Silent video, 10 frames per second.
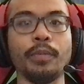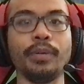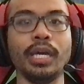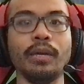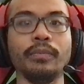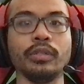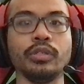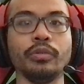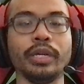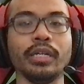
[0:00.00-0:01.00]
Beam
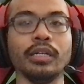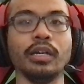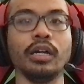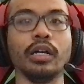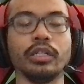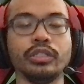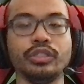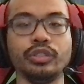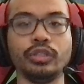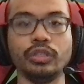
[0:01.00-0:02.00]
doing a
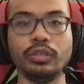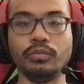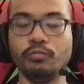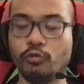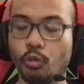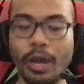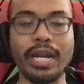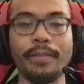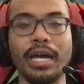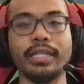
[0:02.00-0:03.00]

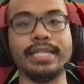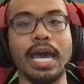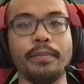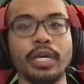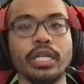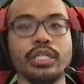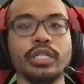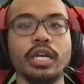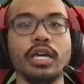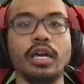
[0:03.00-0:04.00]
great amount of damage.
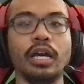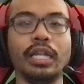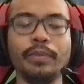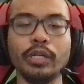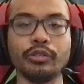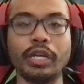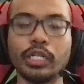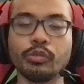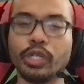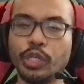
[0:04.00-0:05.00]
Let me know,
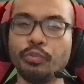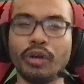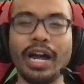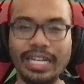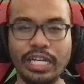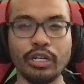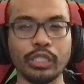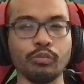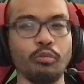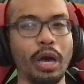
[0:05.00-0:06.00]
trainers, what you brought here
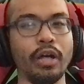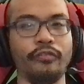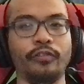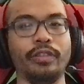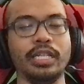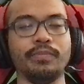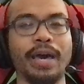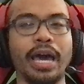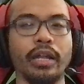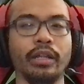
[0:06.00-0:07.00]
as well for this
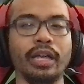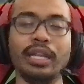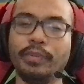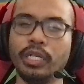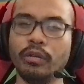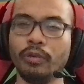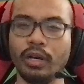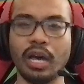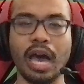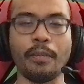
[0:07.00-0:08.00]
battle, and let me know
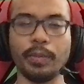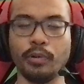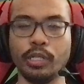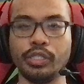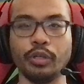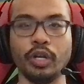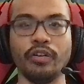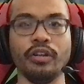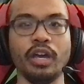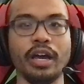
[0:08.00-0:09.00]
how many points you
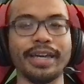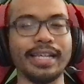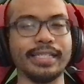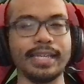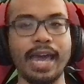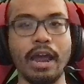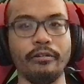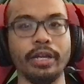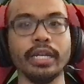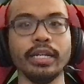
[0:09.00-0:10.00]
earned against
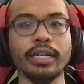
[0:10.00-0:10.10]
Karen.